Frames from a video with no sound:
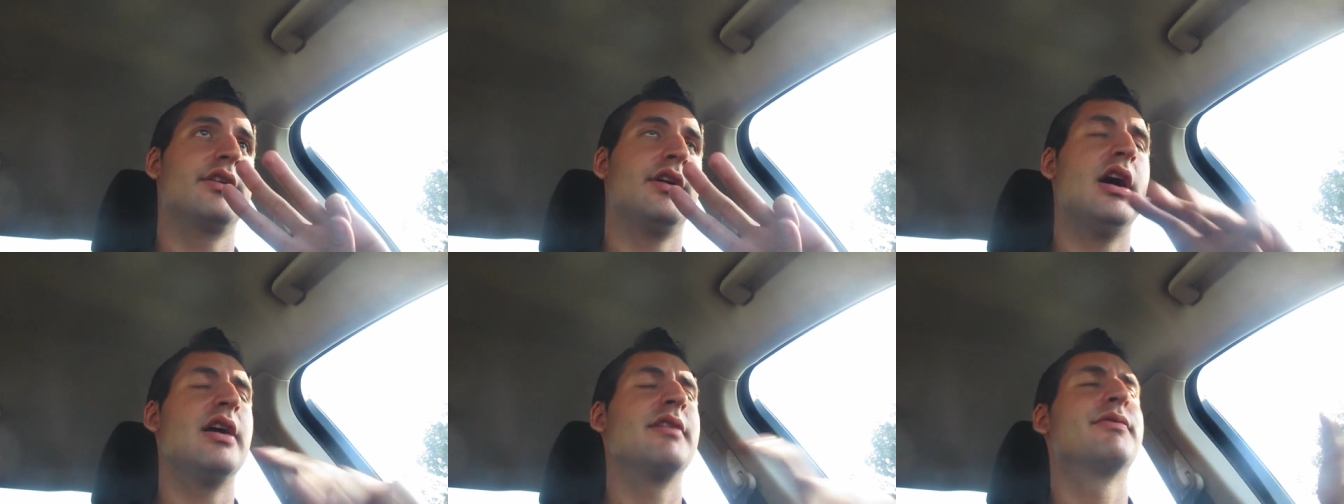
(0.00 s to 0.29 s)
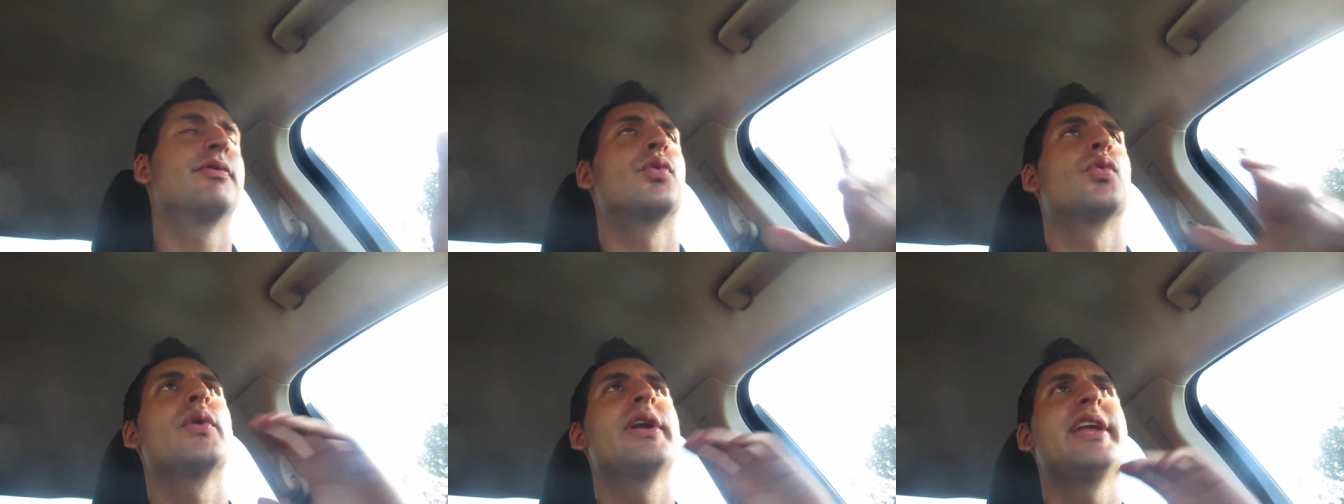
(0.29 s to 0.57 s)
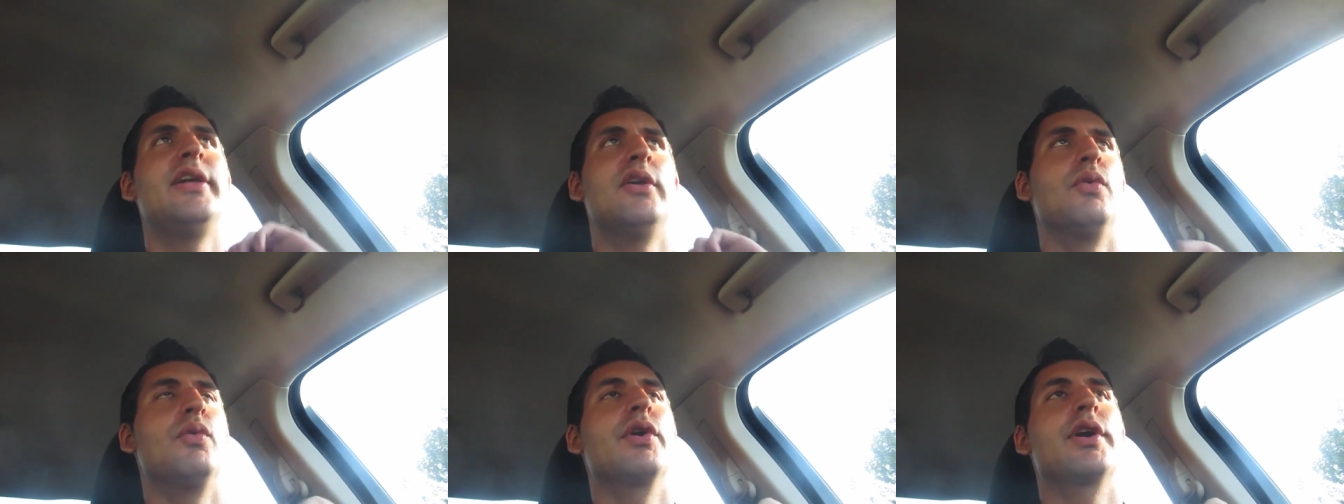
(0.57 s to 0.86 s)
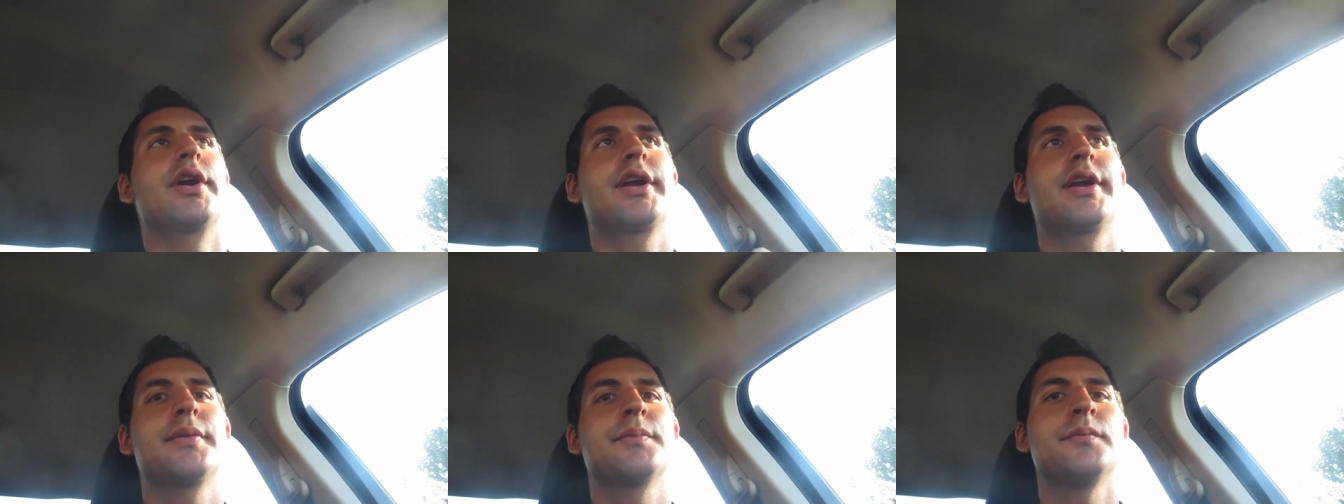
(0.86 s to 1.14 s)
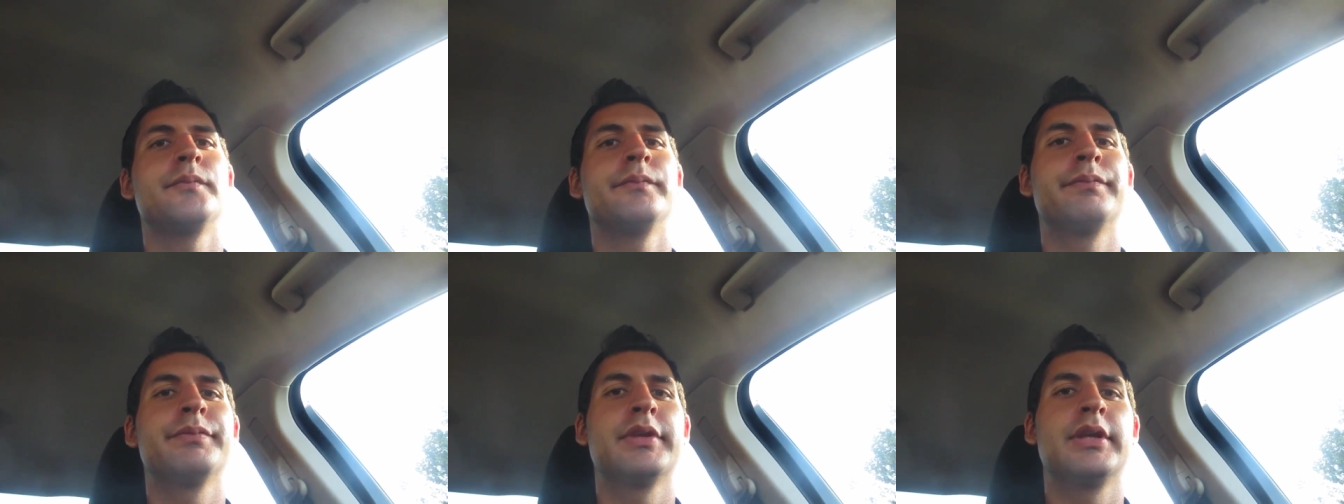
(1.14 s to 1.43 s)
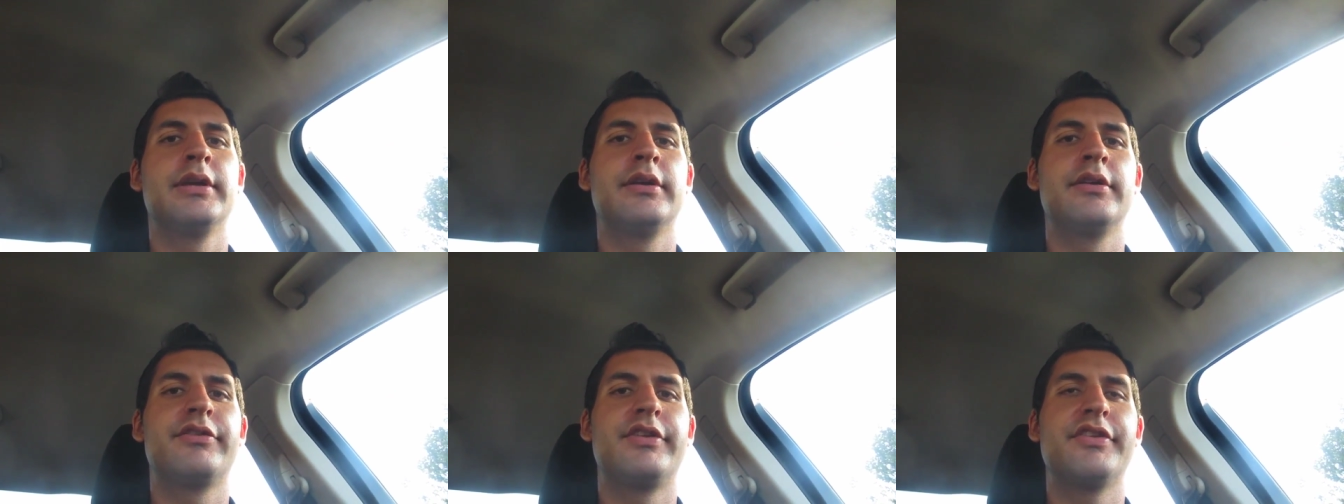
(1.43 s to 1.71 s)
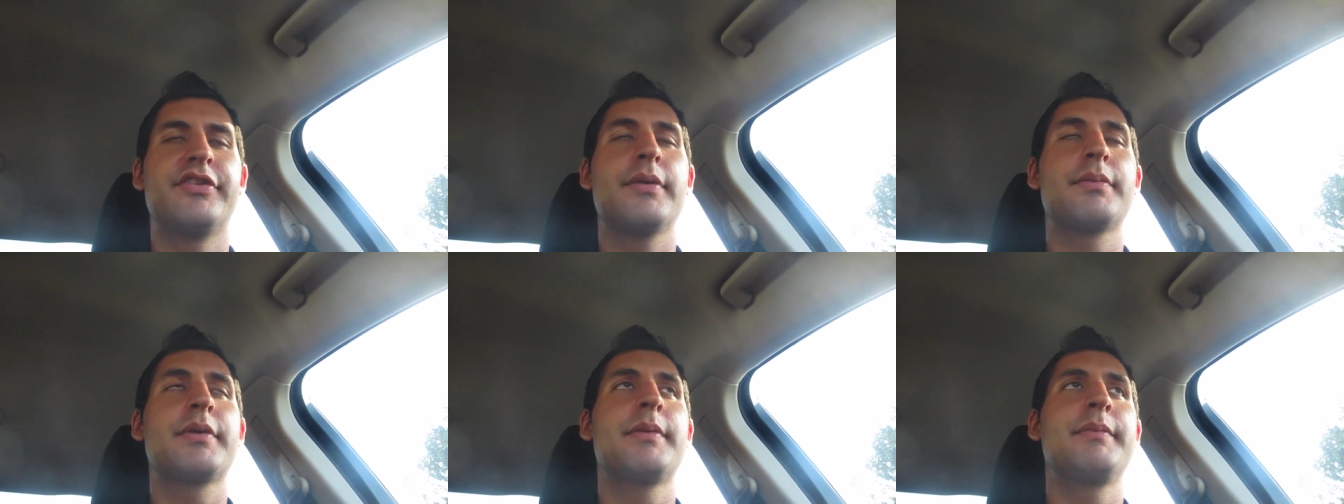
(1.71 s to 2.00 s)
of real work. So
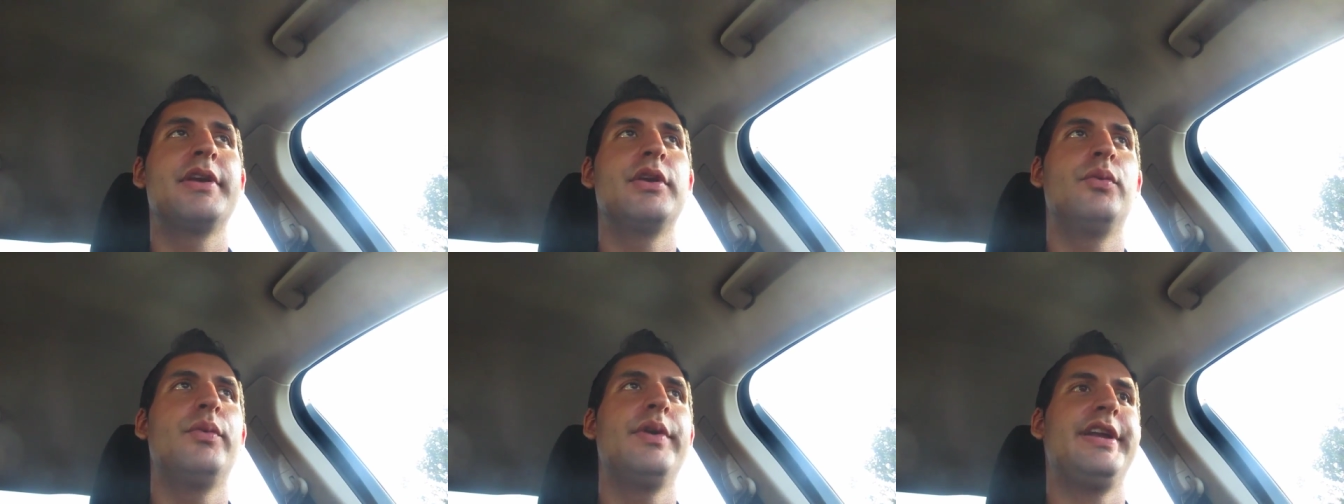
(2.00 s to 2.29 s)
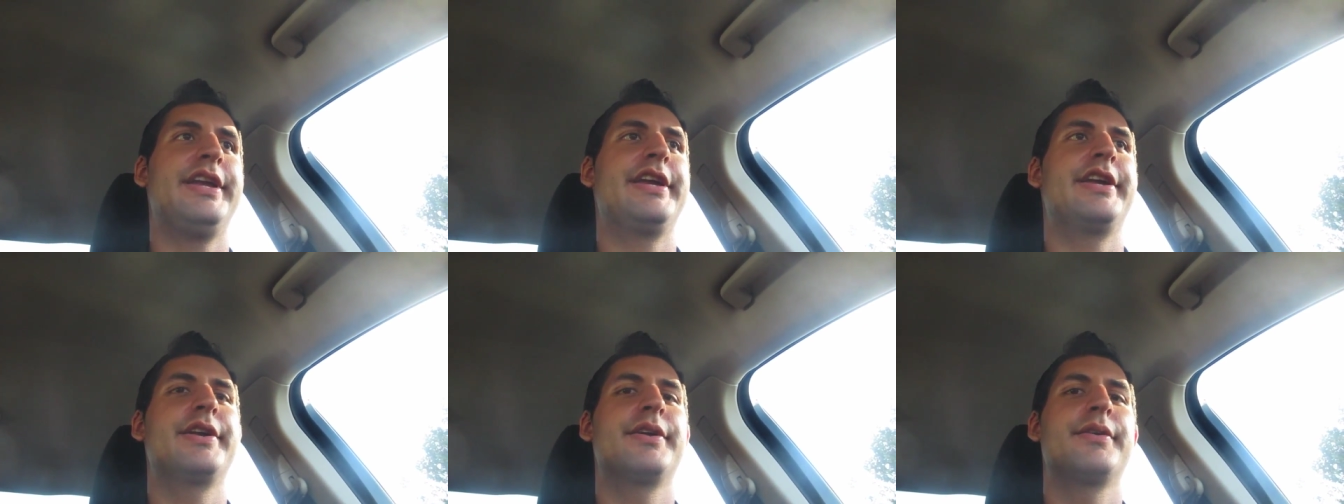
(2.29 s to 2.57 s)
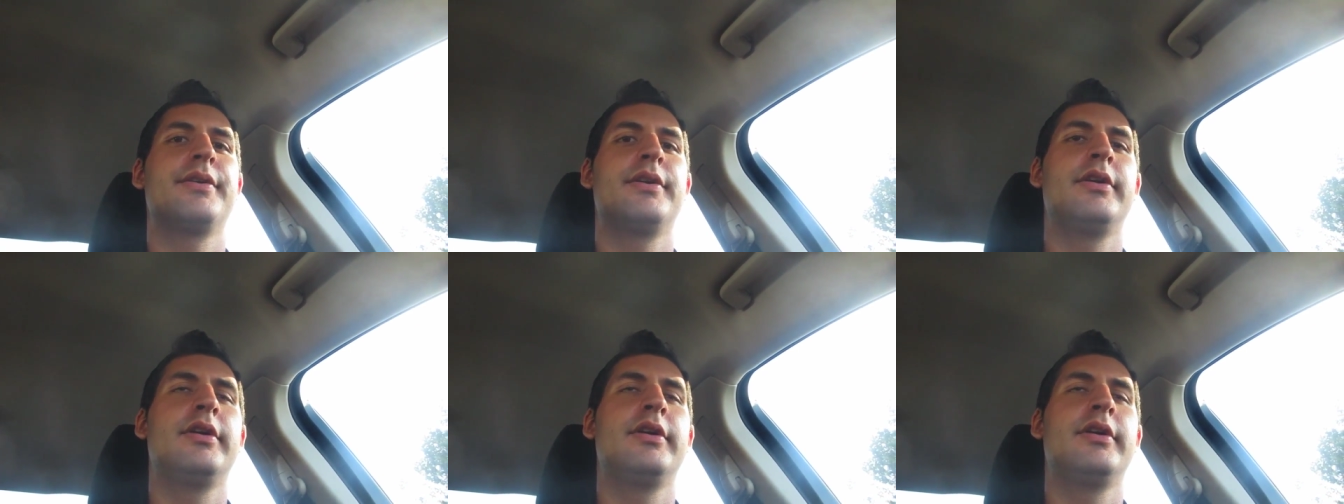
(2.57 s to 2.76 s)
this upcoming week,